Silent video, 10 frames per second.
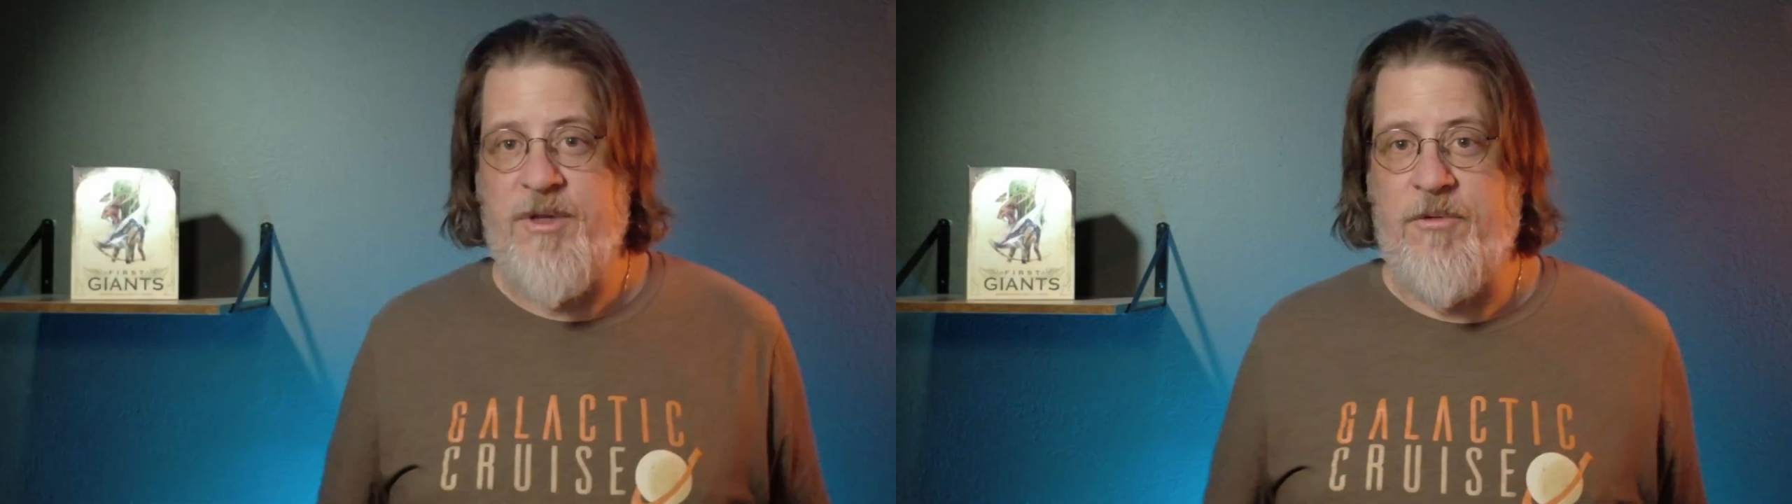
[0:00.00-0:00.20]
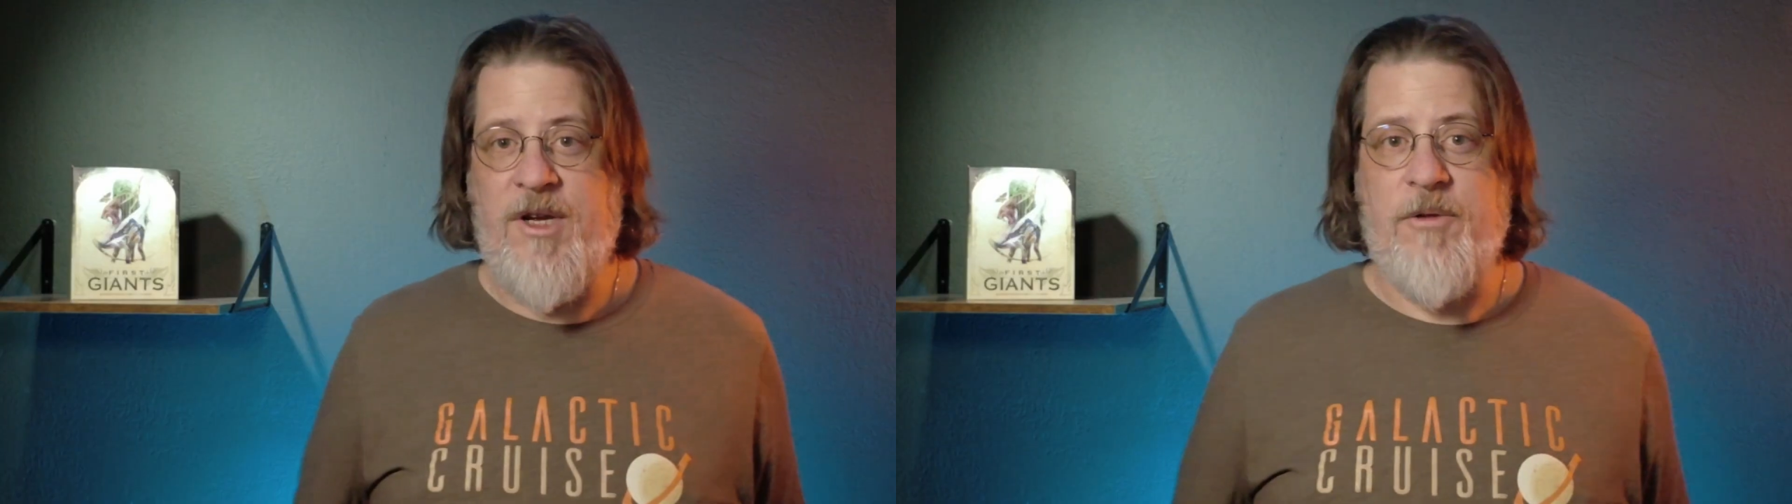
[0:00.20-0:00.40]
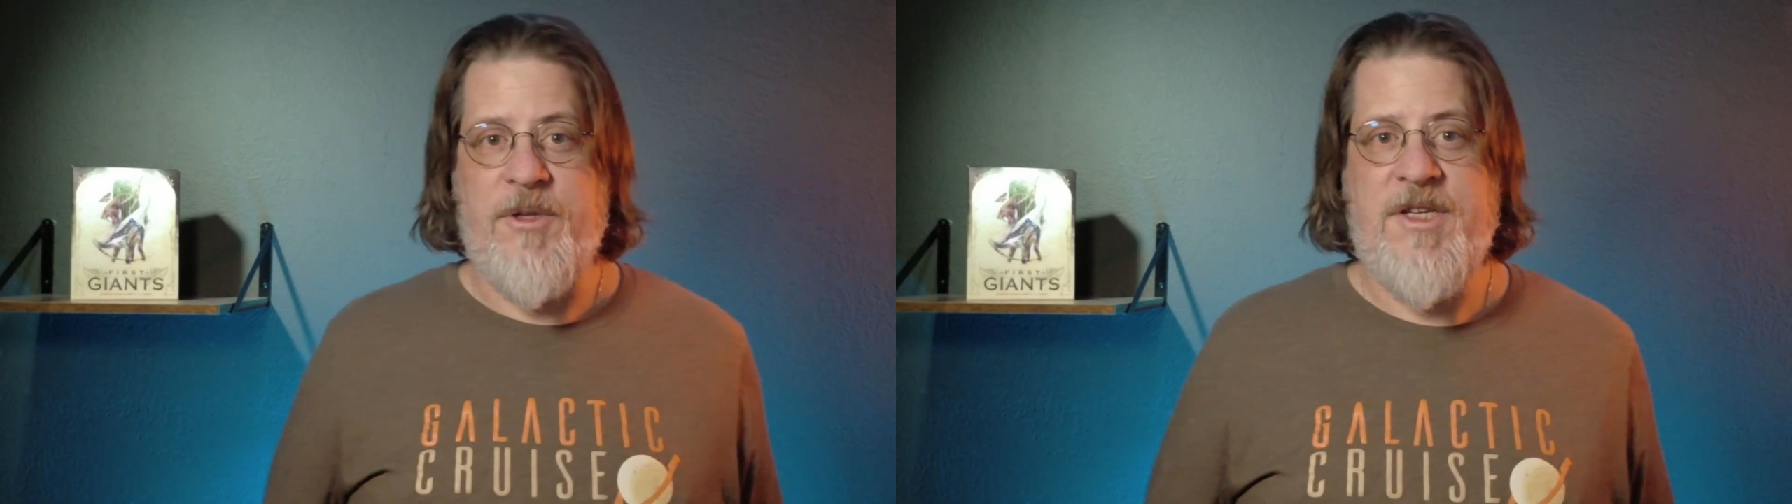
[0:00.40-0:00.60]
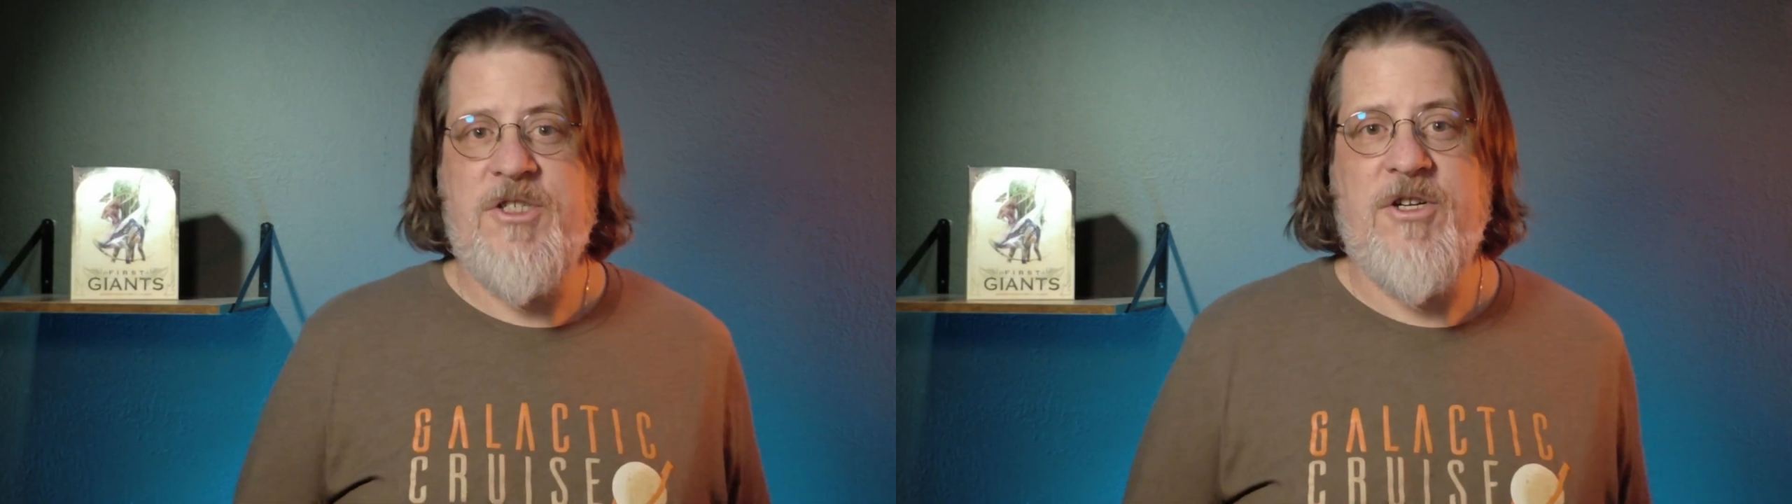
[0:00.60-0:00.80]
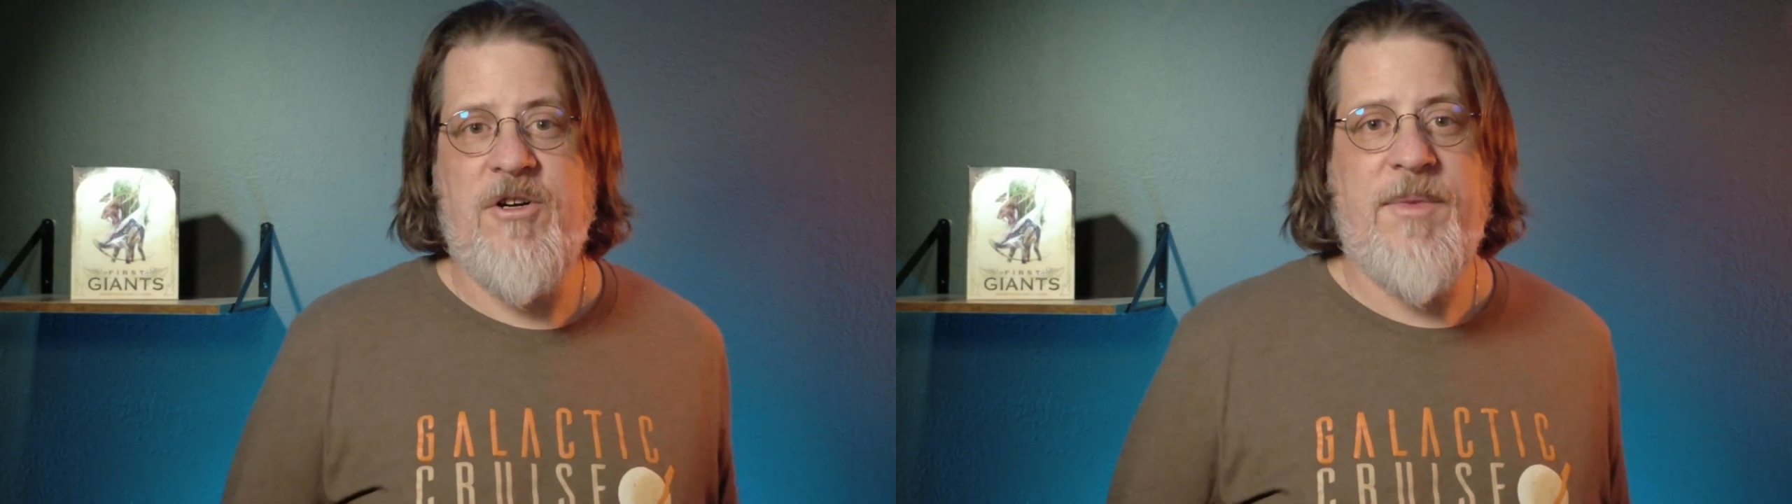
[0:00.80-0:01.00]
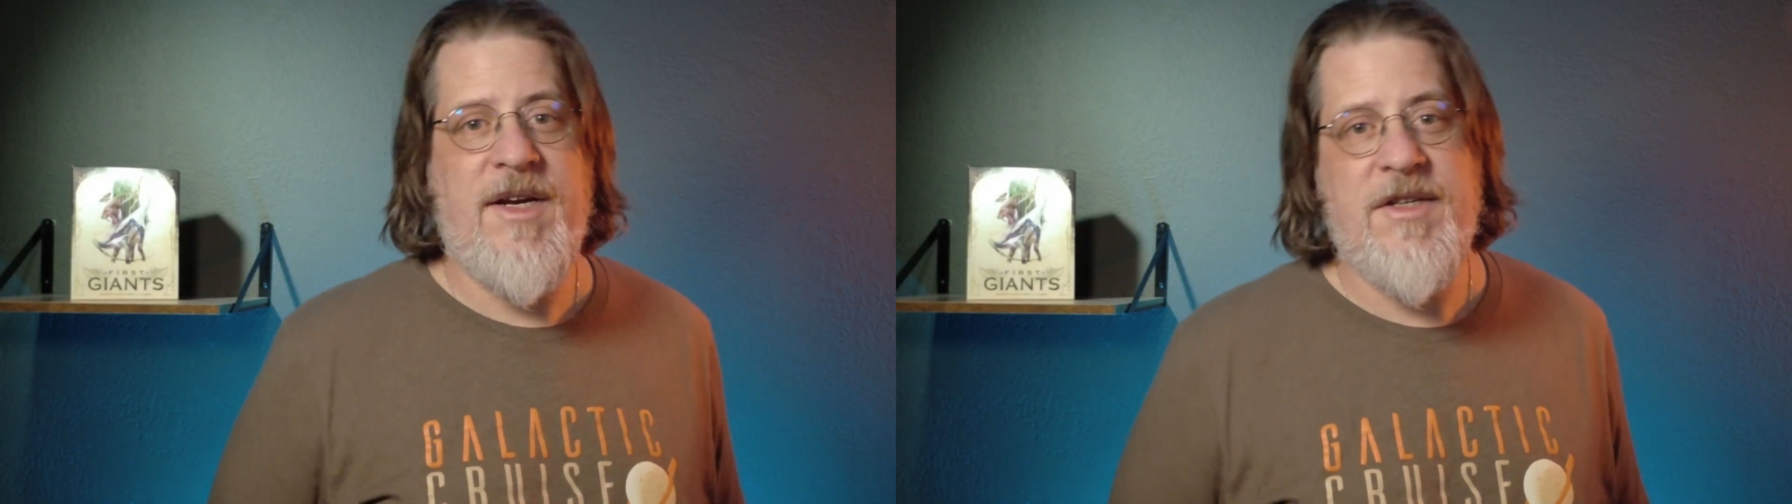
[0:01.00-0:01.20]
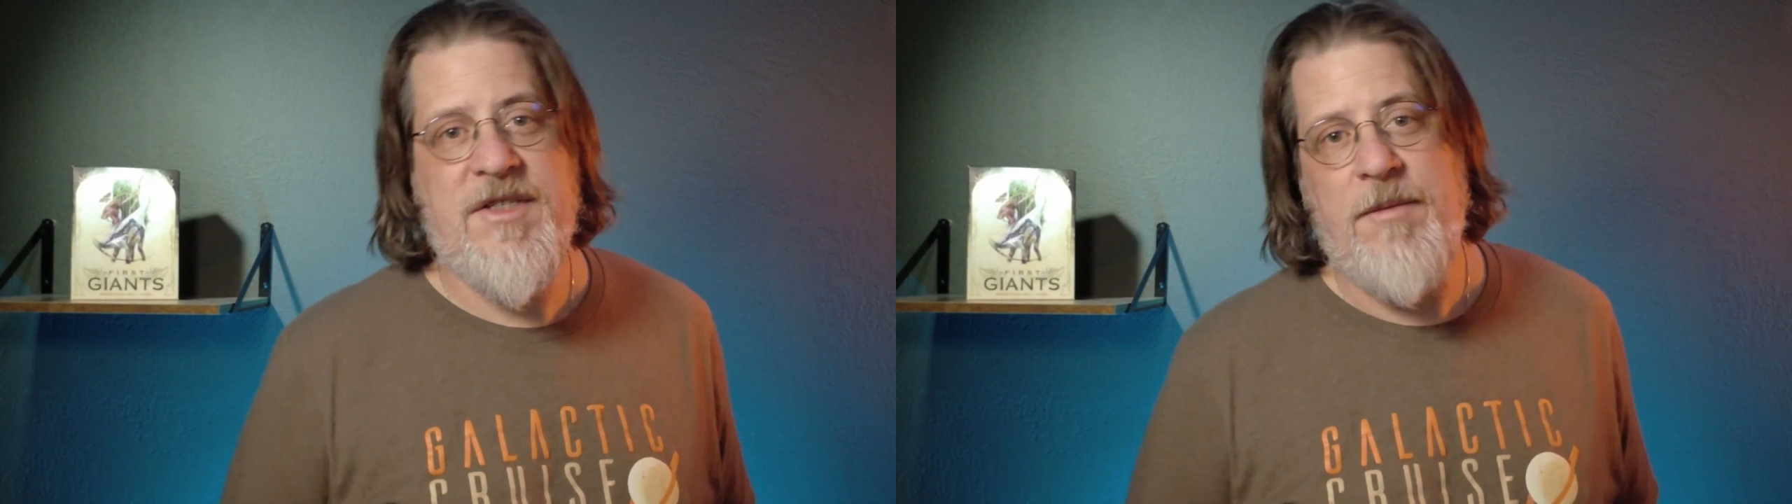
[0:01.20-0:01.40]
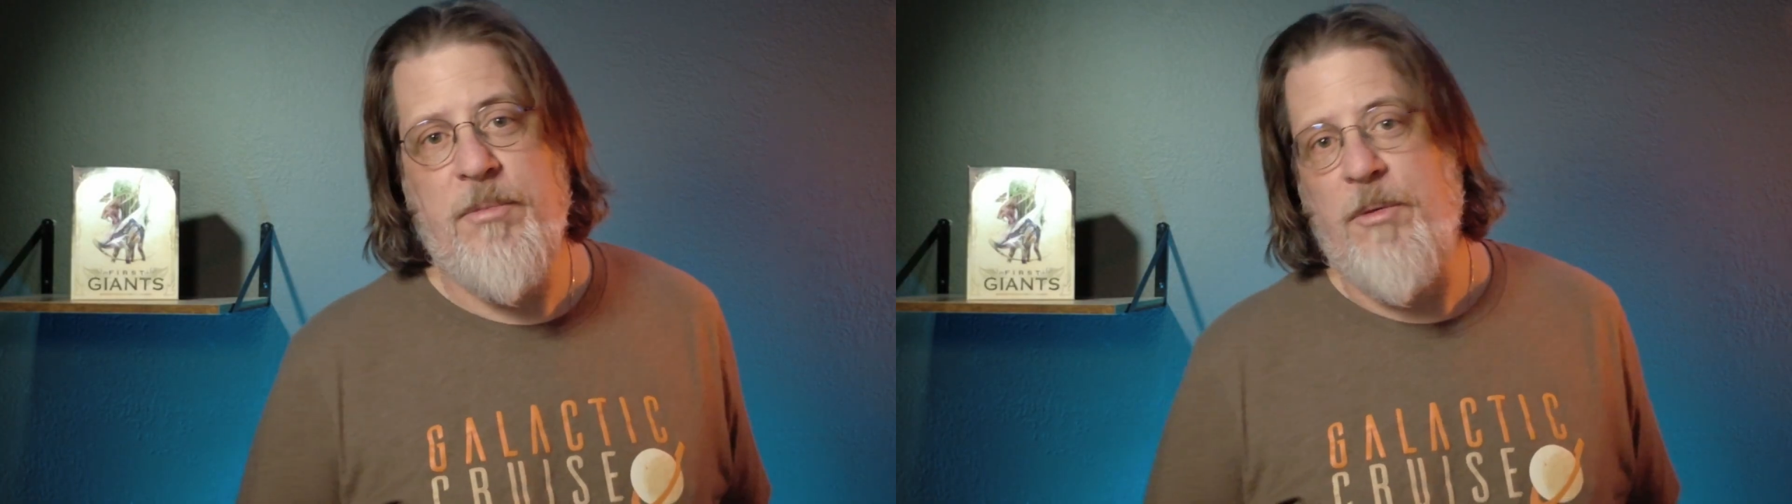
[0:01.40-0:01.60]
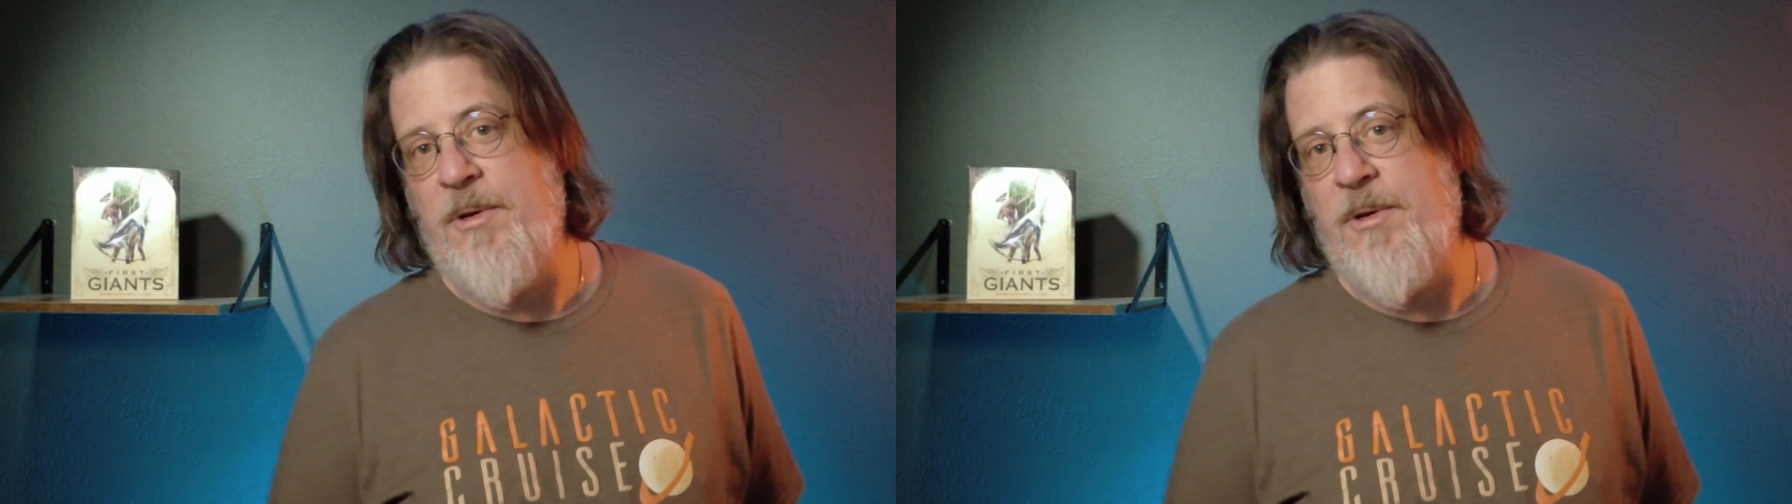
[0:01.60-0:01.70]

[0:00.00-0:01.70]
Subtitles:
well, with each turn being a simple